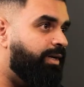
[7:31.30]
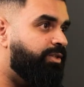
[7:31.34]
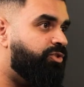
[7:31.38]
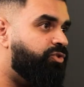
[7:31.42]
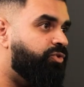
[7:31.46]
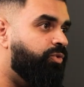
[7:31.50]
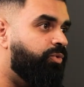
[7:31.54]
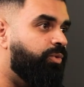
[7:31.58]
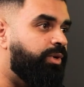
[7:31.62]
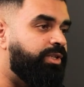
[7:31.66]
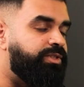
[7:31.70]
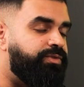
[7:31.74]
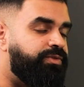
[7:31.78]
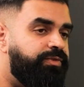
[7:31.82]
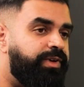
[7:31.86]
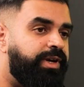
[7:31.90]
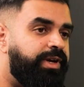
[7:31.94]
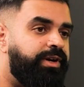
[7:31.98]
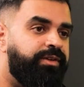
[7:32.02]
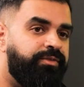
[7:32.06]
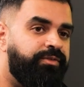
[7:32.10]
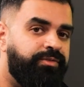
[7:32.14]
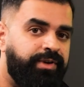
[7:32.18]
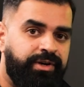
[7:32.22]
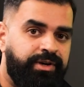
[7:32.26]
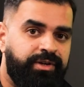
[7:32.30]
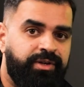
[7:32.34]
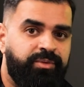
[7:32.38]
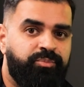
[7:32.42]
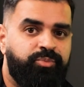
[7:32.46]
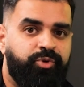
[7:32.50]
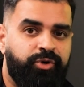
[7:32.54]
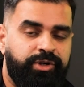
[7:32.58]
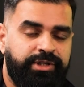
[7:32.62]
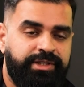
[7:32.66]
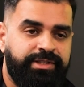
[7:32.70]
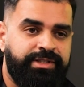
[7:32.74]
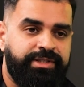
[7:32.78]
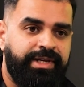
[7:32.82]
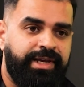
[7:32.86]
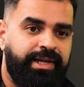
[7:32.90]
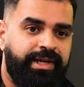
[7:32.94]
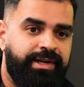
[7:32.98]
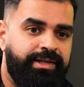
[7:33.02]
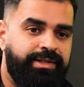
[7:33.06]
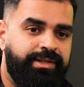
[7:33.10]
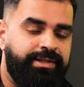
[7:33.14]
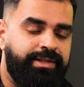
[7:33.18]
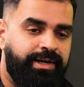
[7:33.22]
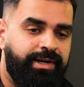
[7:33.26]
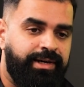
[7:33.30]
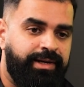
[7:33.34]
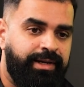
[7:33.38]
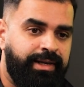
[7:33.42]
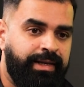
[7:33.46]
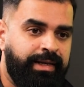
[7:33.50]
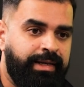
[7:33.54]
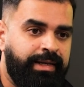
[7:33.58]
So it's very, very important to get it done.